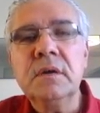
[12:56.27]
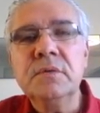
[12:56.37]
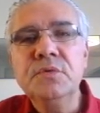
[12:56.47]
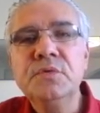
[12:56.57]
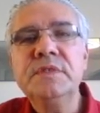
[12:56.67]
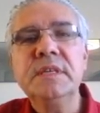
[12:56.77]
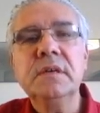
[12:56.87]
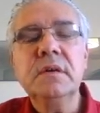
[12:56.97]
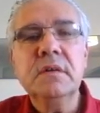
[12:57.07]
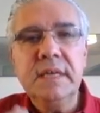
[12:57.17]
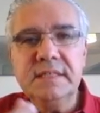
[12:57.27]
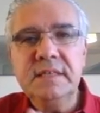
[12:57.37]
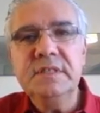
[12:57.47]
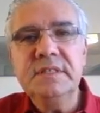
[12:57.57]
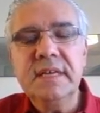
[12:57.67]
using
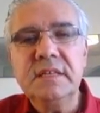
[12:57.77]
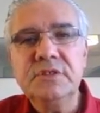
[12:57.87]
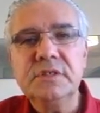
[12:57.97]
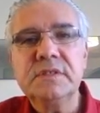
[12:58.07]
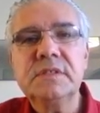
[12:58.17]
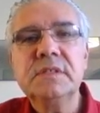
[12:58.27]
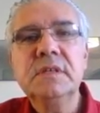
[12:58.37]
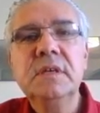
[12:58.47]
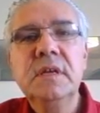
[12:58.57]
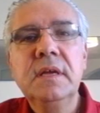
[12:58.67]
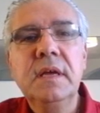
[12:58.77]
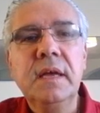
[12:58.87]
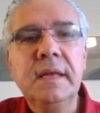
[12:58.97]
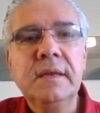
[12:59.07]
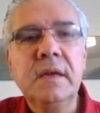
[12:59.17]
collective intelligence
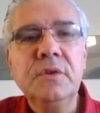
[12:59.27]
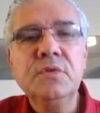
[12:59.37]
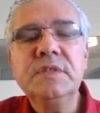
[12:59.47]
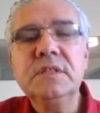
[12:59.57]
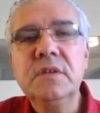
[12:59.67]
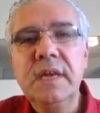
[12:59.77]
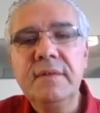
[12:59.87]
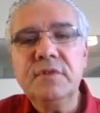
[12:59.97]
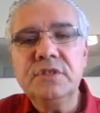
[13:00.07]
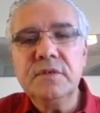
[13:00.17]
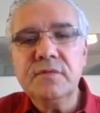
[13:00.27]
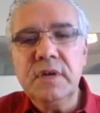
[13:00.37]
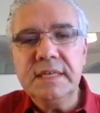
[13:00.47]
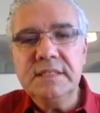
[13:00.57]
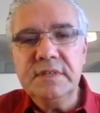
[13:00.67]
and using the leverage of
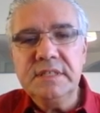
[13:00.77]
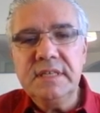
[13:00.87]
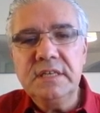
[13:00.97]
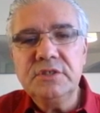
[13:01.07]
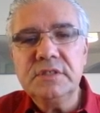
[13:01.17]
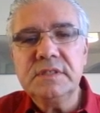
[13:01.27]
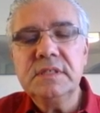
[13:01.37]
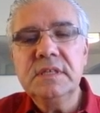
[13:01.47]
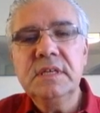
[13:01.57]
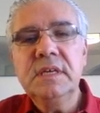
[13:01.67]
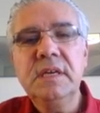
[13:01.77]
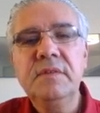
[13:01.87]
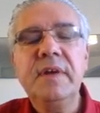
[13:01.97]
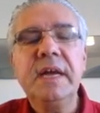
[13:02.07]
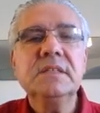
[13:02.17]
collective intelligence. In
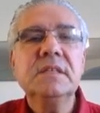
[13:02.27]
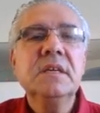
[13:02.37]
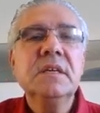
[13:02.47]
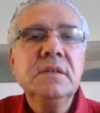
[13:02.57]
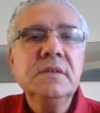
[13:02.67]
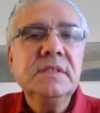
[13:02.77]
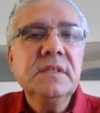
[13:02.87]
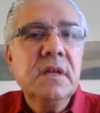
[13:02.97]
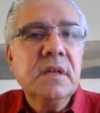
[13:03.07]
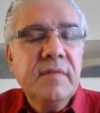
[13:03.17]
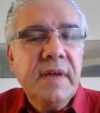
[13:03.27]
fact, you see a lot of